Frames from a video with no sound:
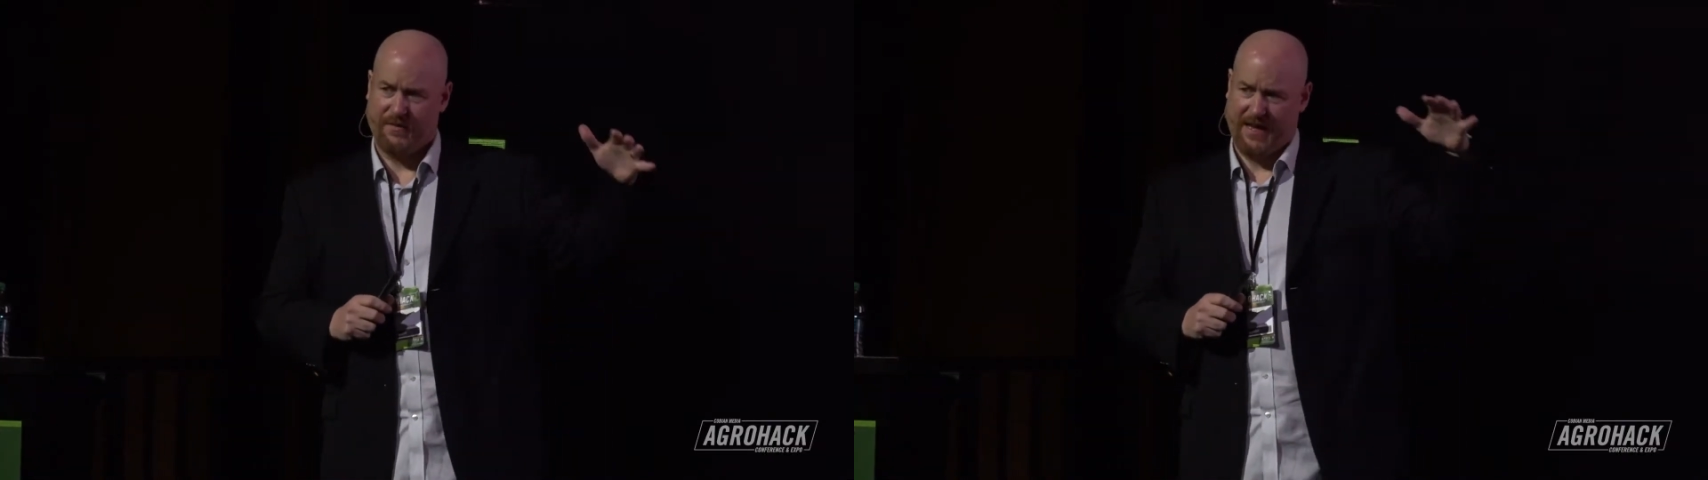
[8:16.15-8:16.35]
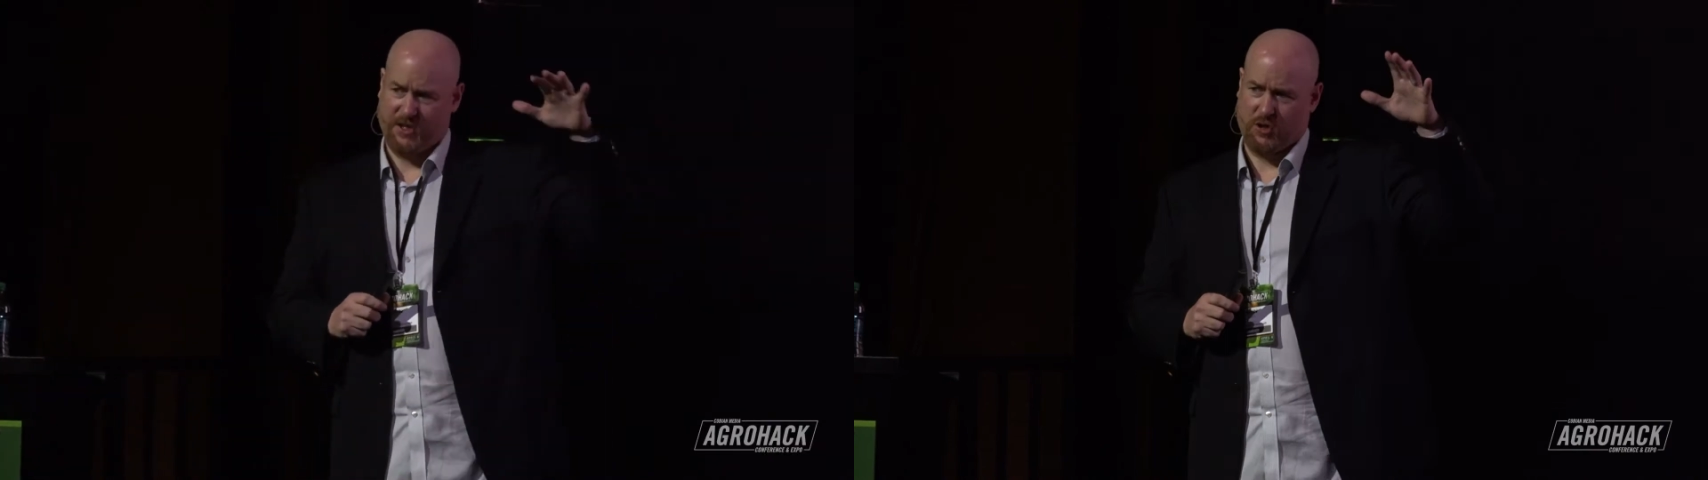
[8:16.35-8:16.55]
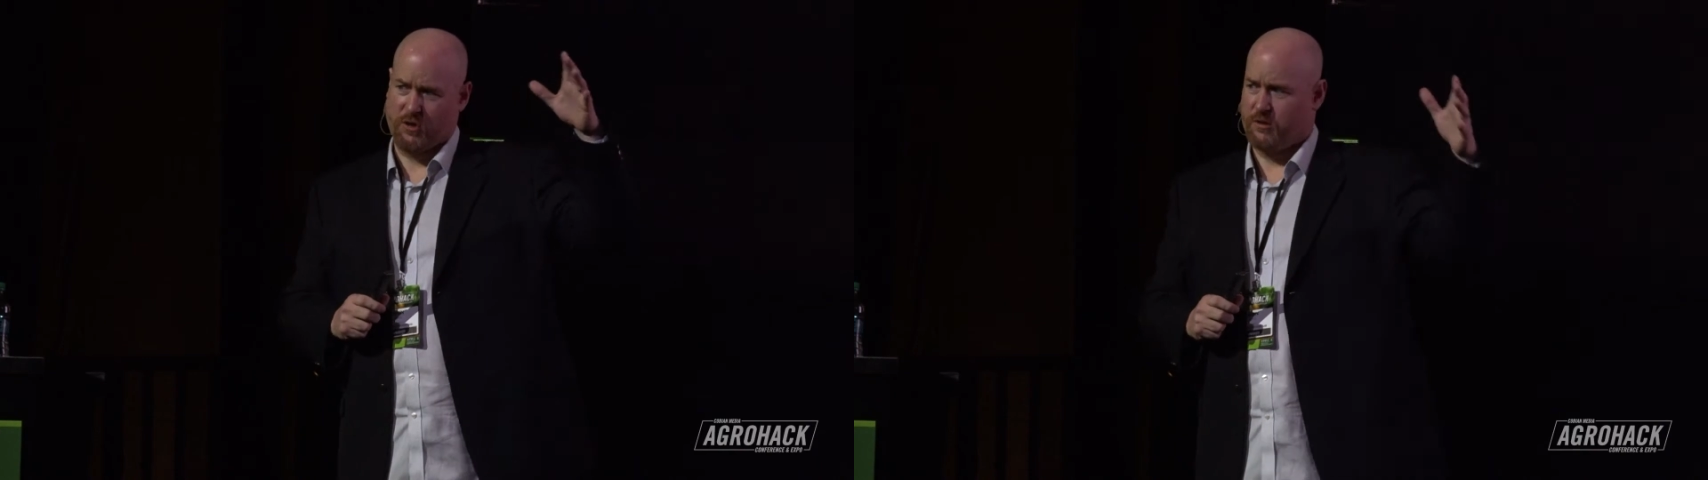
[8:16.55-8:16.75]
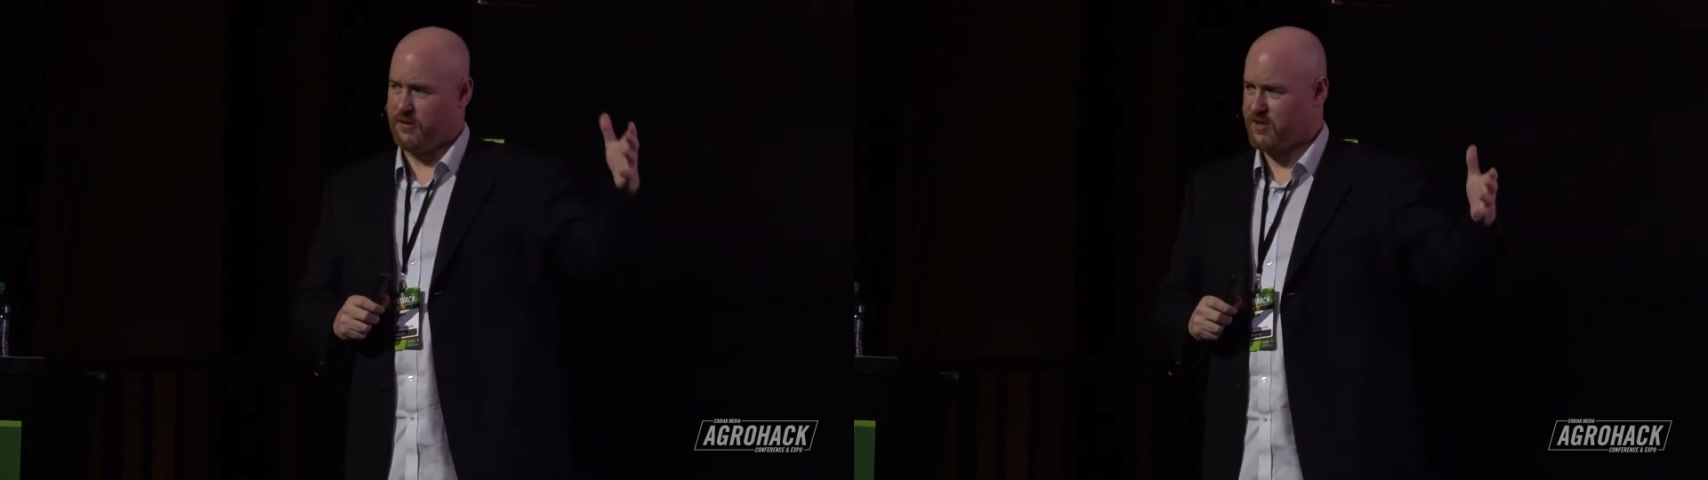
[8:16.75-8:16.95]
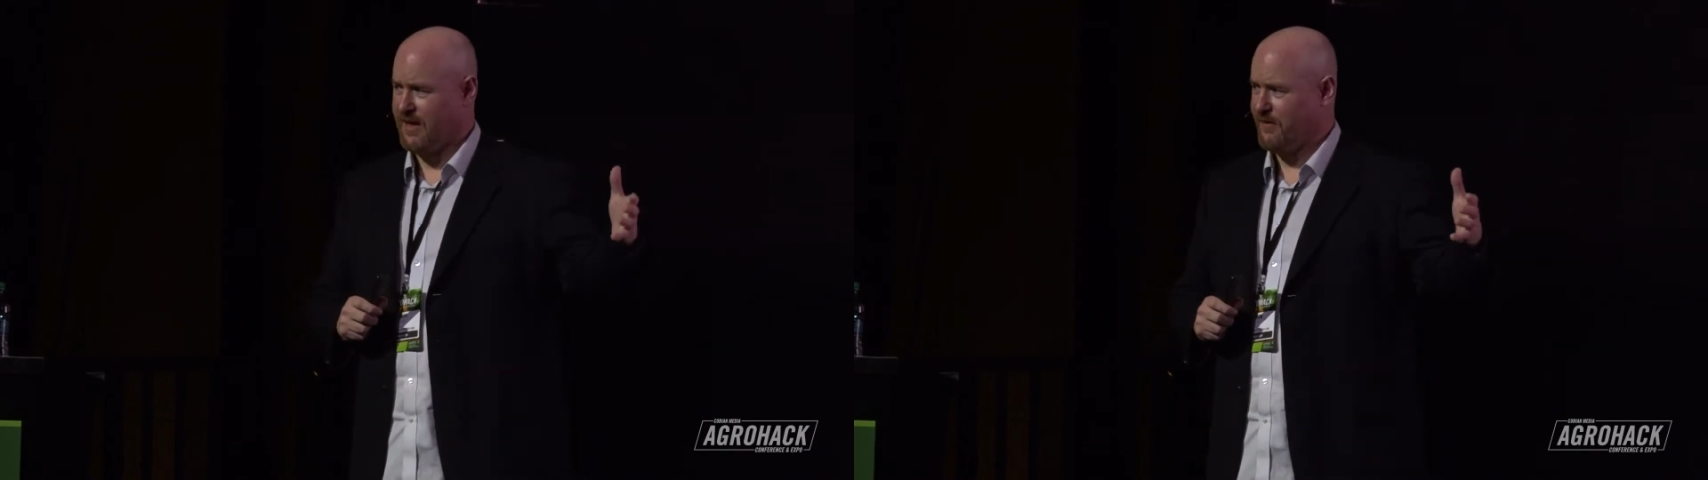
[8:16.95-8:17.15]
that circle
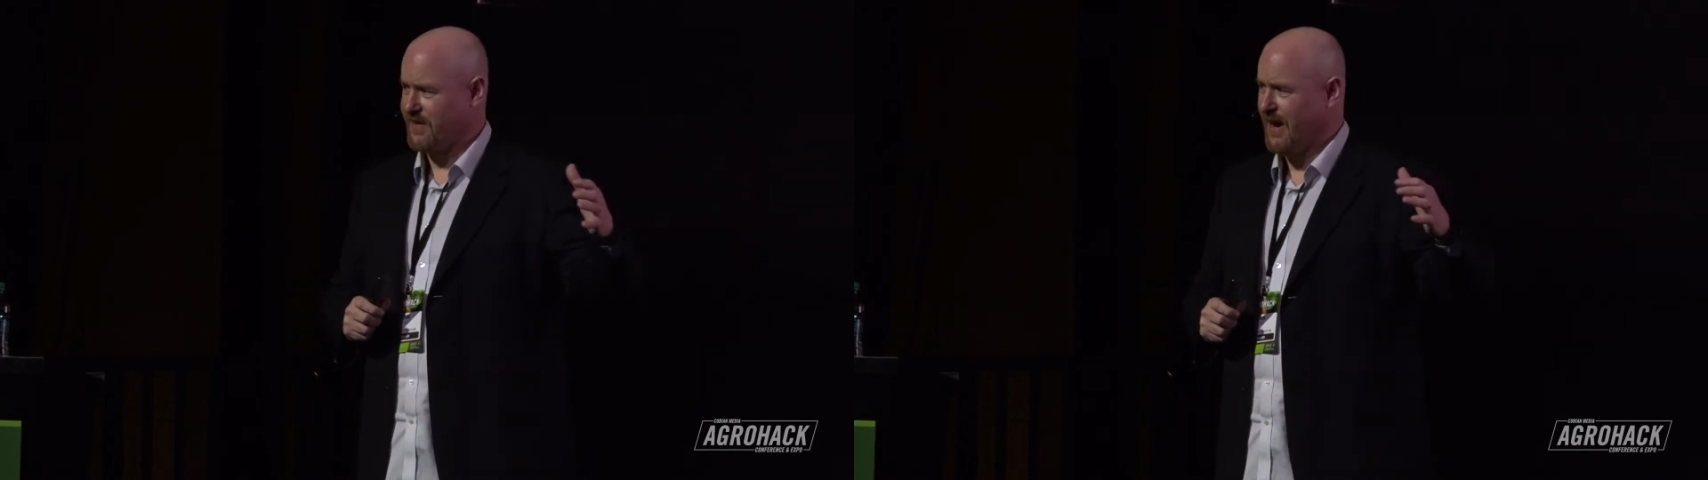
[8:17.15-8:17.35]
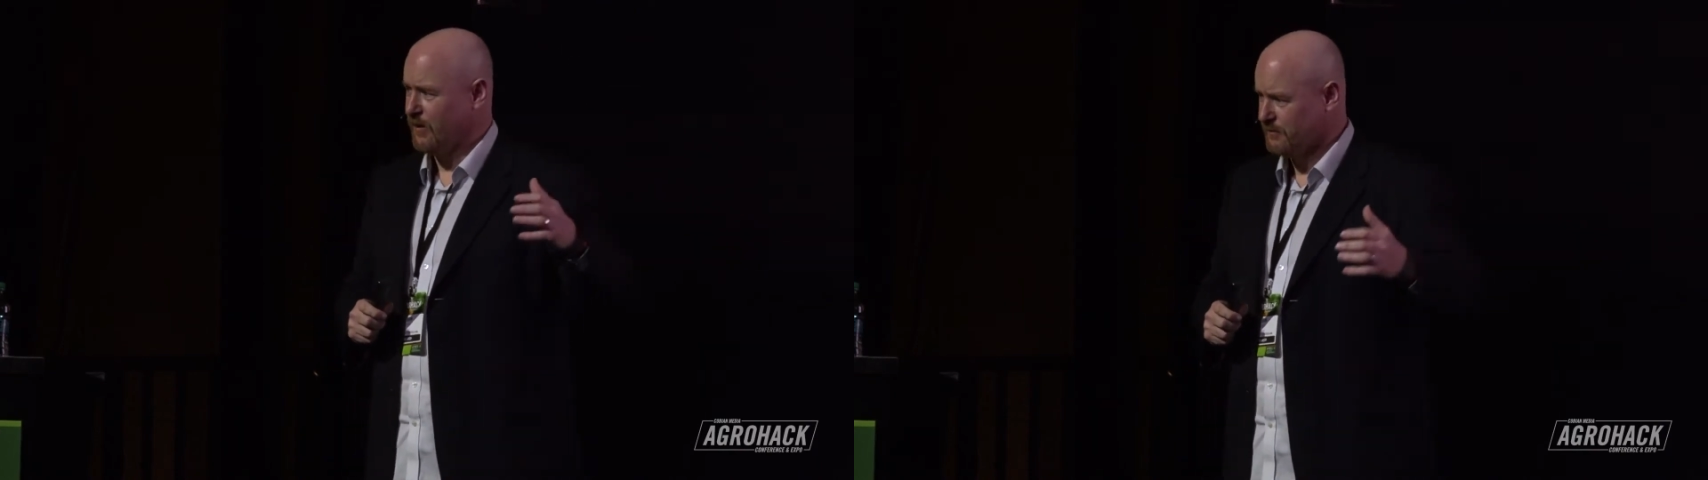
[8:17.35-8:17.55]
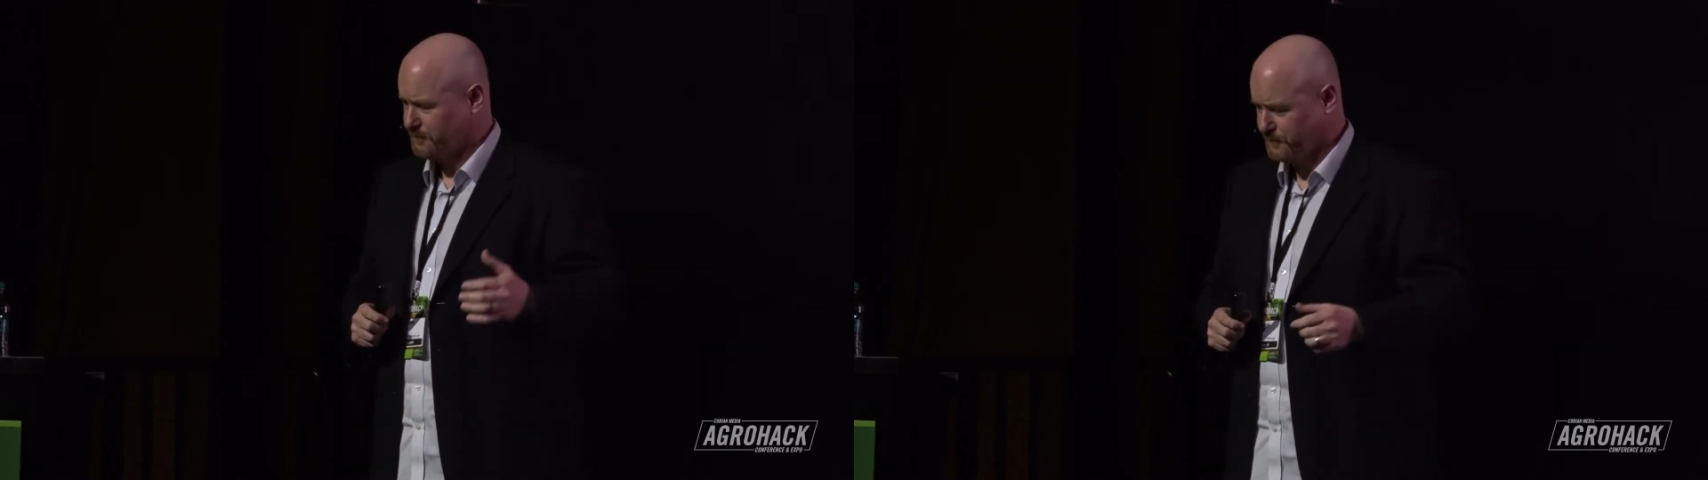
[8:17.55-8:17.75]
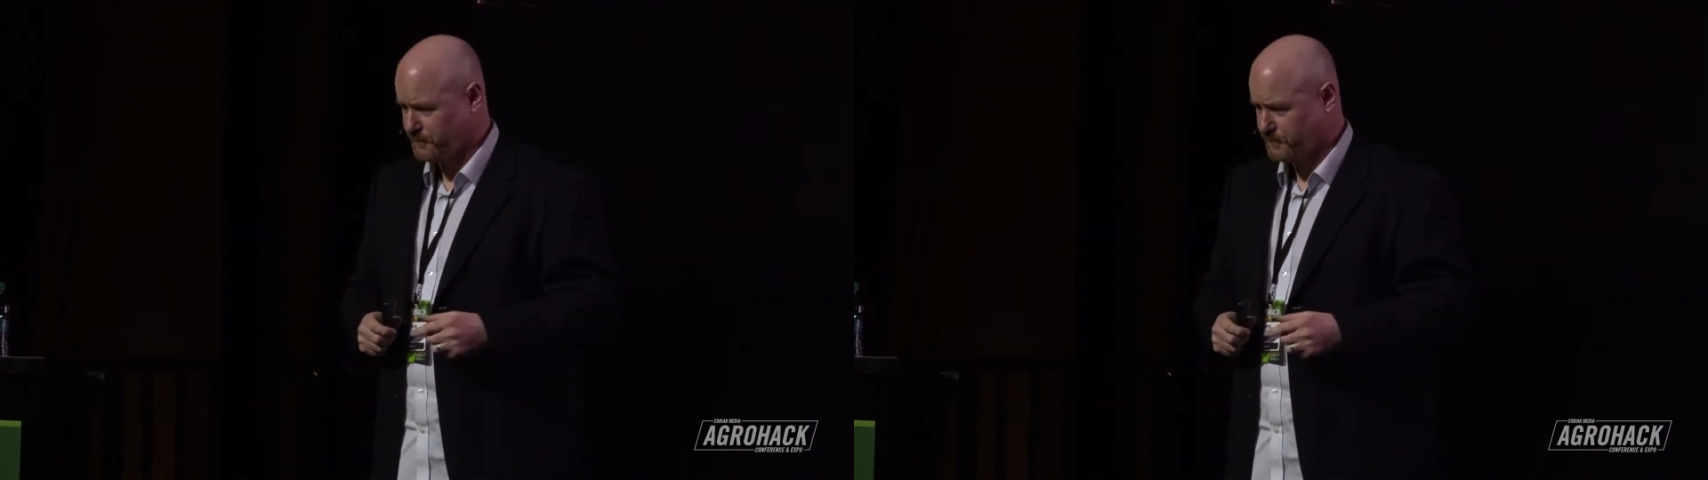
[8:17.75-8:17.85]
is left out.